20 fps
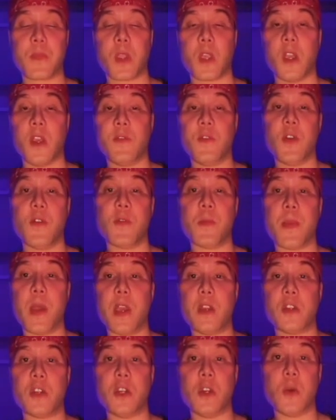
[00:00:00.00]
if you have a
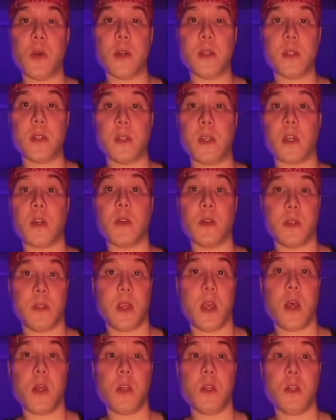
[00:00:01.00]
patient who has sickle
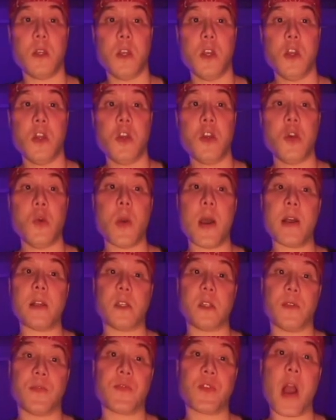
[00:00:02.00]
cell, who
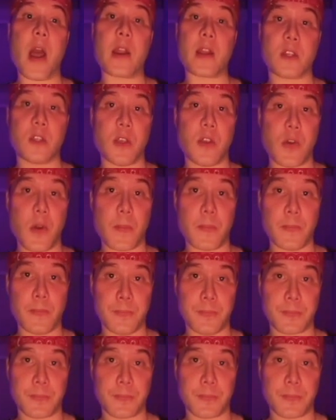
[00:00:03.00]
has nephrotic syndrome.